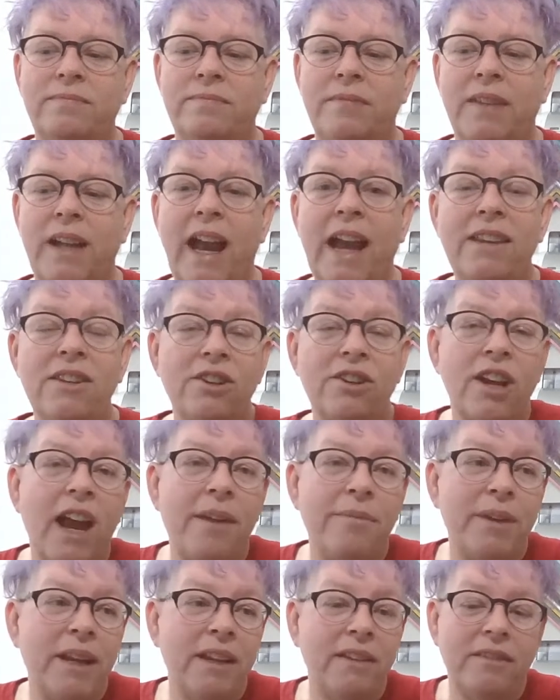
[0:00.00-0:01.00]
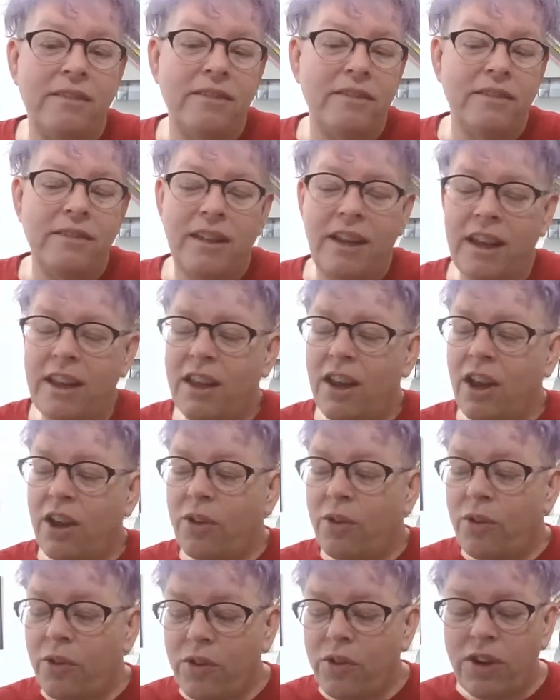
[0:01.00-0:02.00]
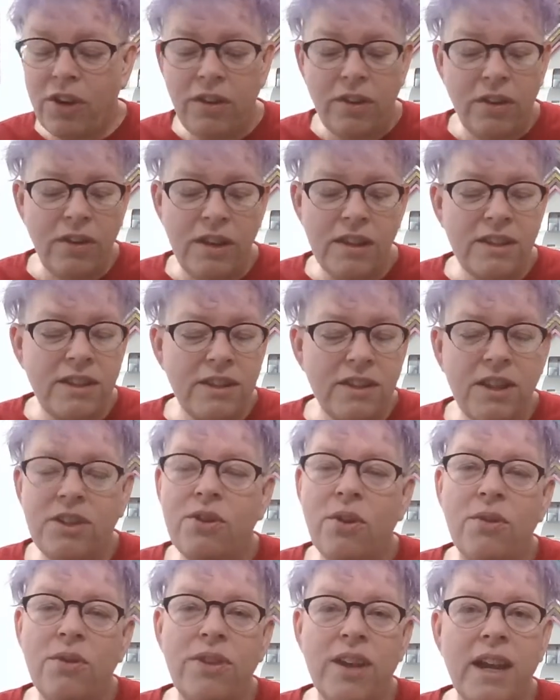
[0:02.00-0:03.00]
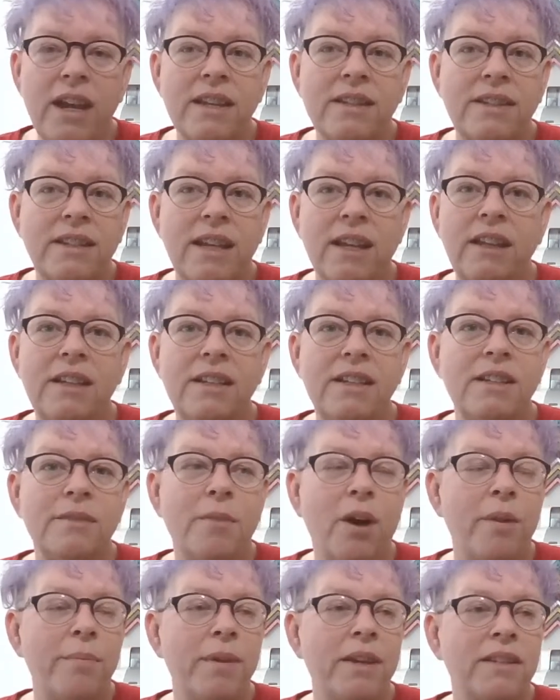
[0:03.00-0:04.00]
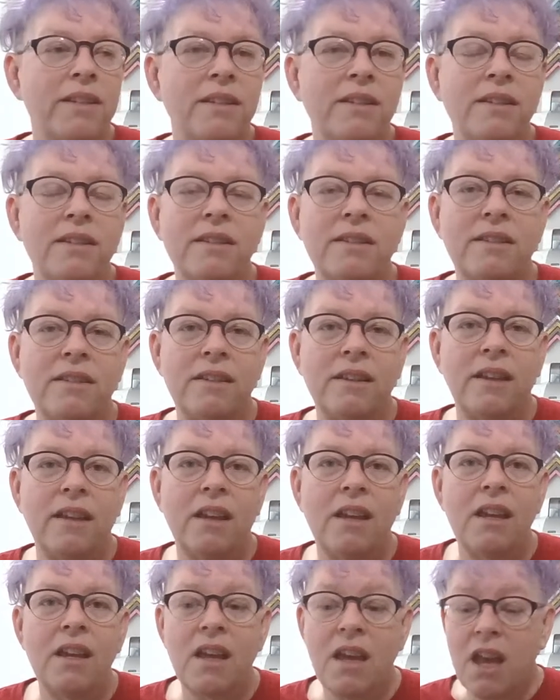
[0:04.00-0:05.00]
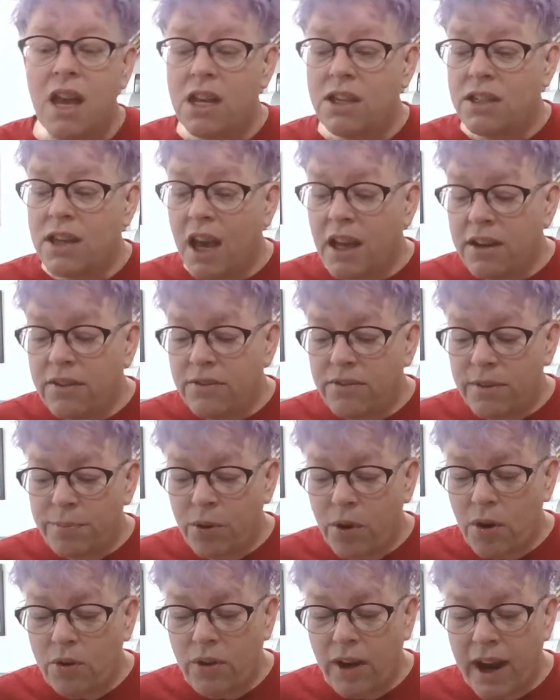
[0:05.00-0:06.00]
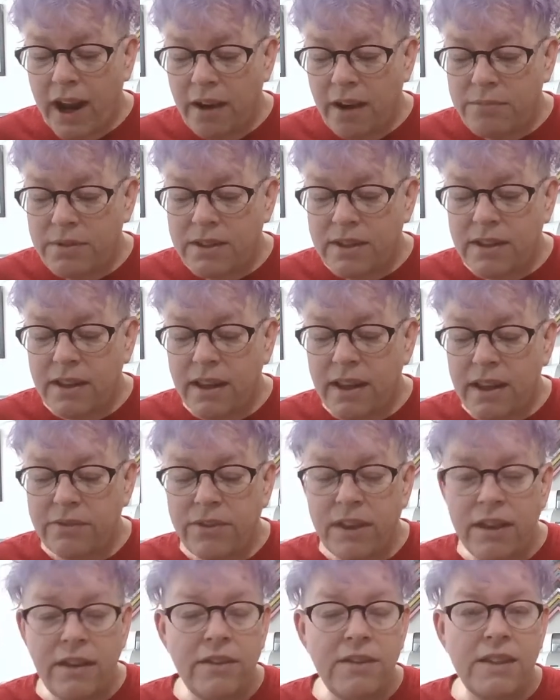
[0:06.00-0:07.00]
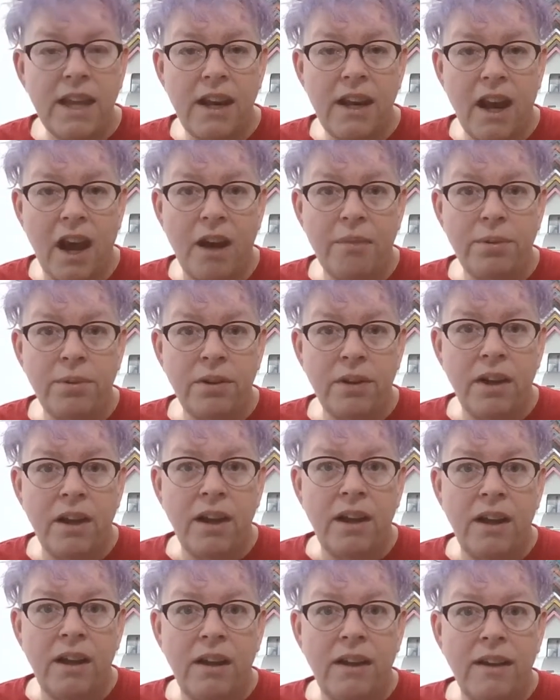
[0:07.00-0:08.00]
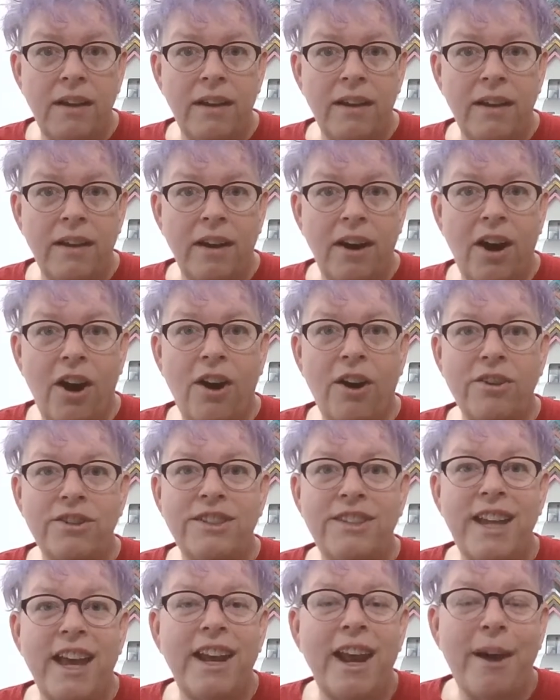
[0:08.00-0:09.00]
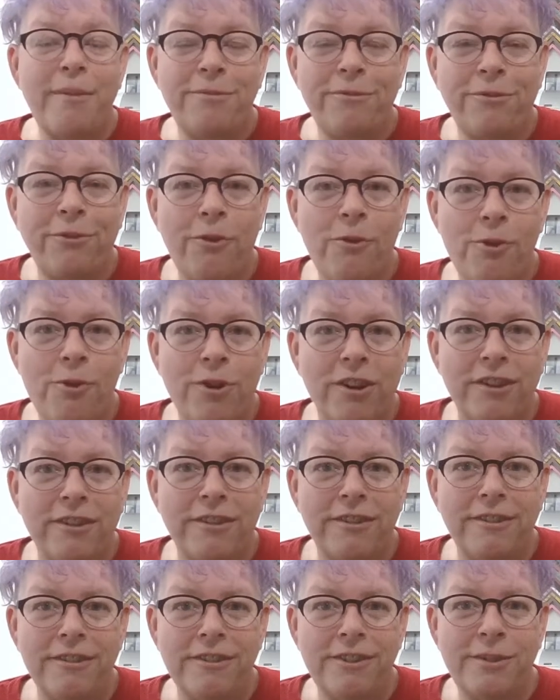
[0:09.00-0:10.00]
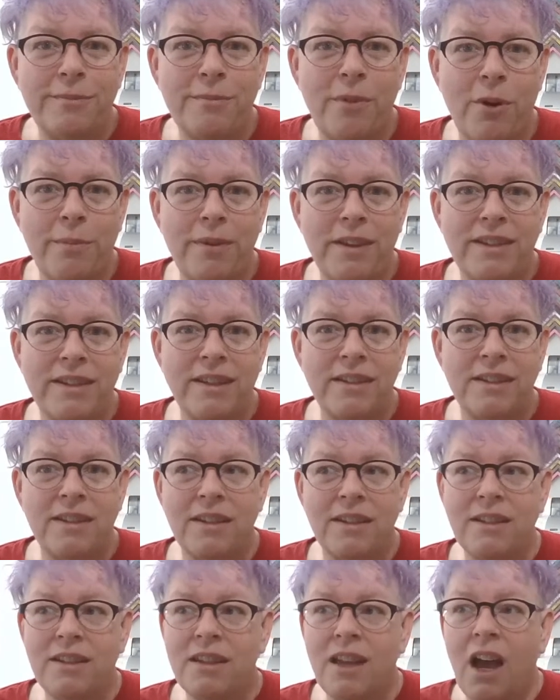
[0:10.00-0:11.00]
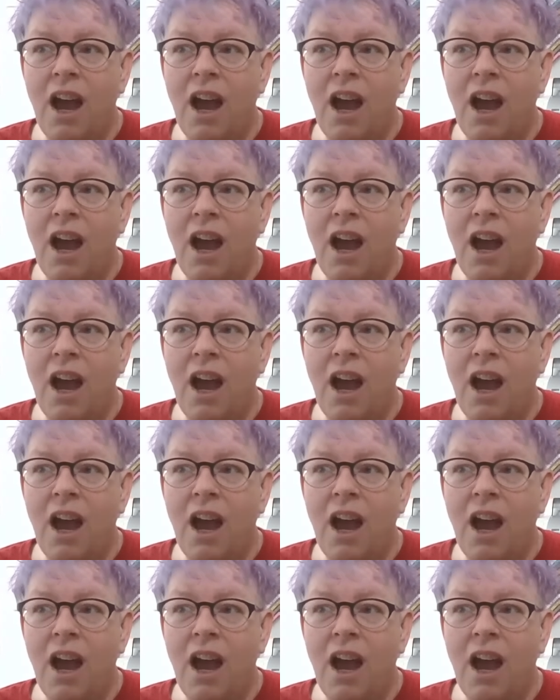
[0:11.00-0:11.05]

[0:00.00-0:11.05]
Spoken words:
And this whole thing is killing small businesses. None of the programs that they set up are set up for small businesses.